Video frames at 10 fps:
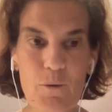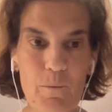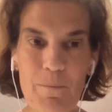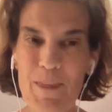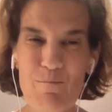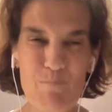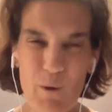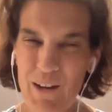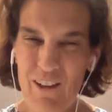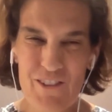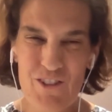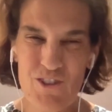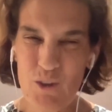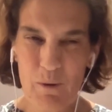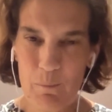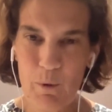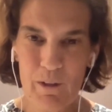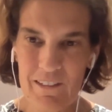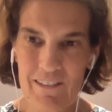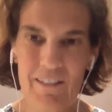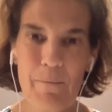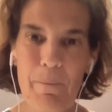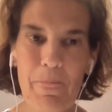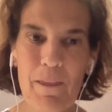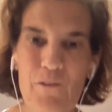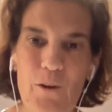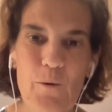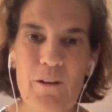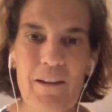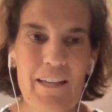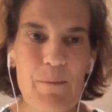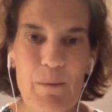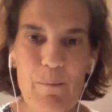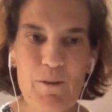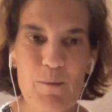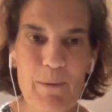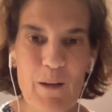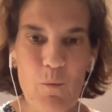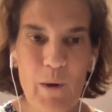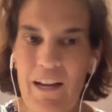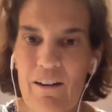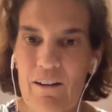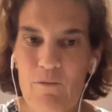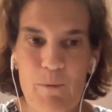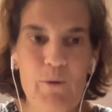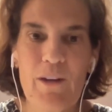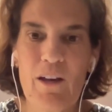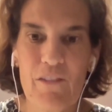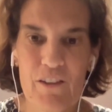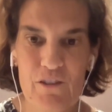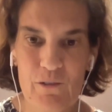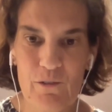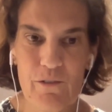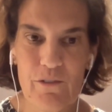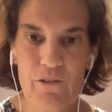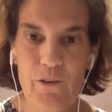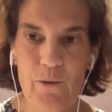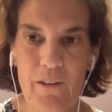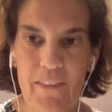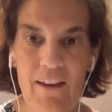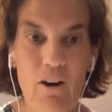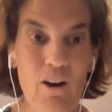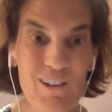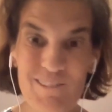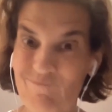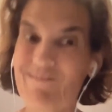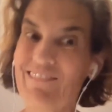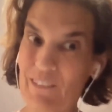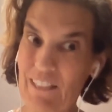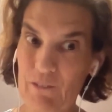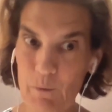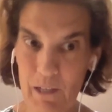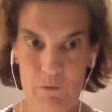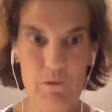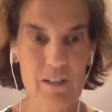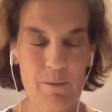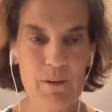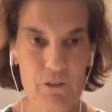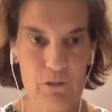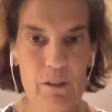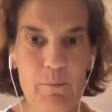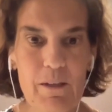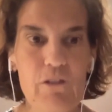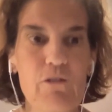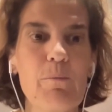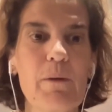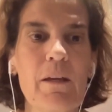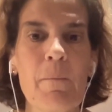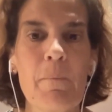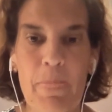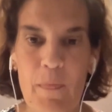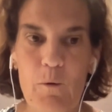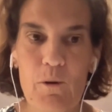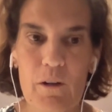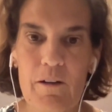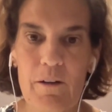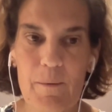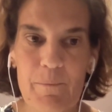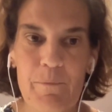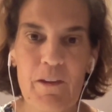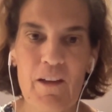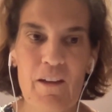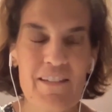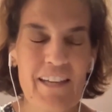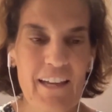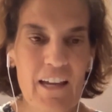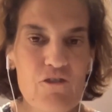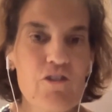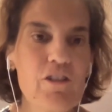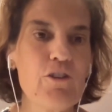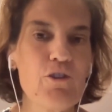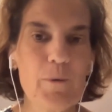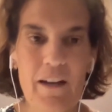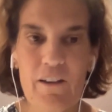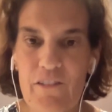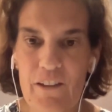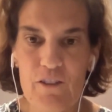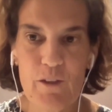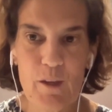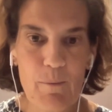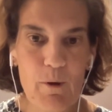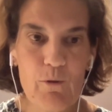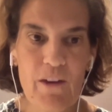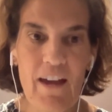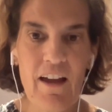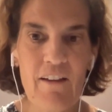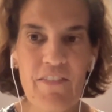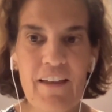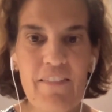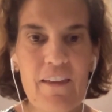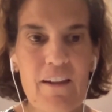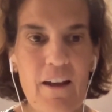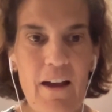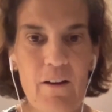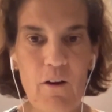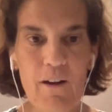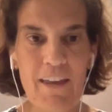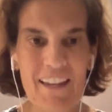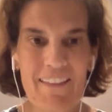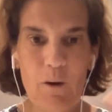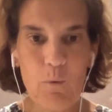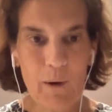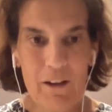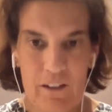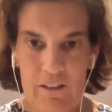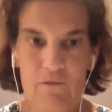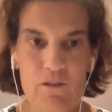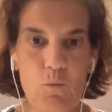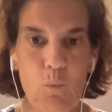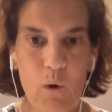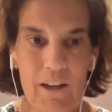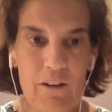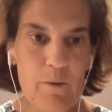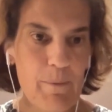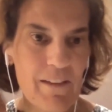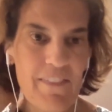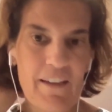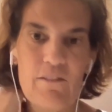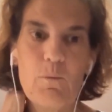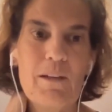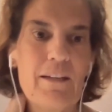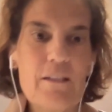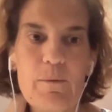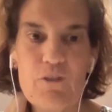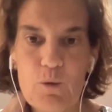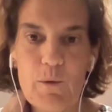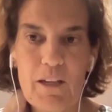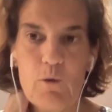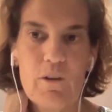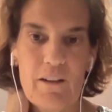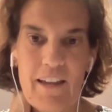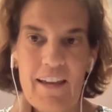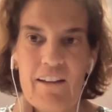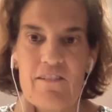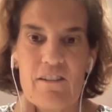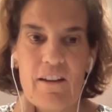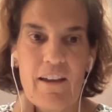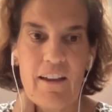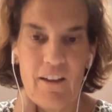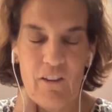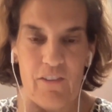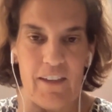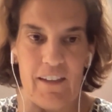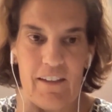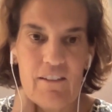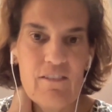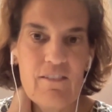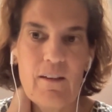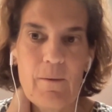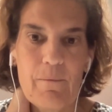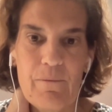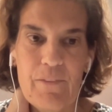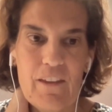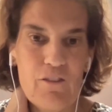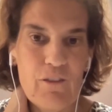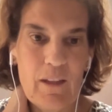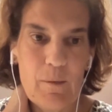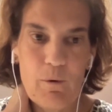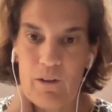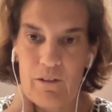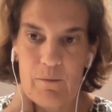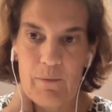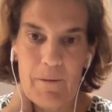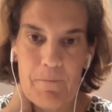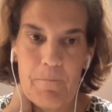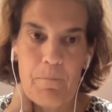So bone health is so important. So getting people to be aware of bone health issues so that they are lifting weights, which I'm not doing, but I should be, or taking estrogen or doing other things for their bones. I think that getting that awareness of just what are the big things that we need to be doing in order to age healthy is really important to me.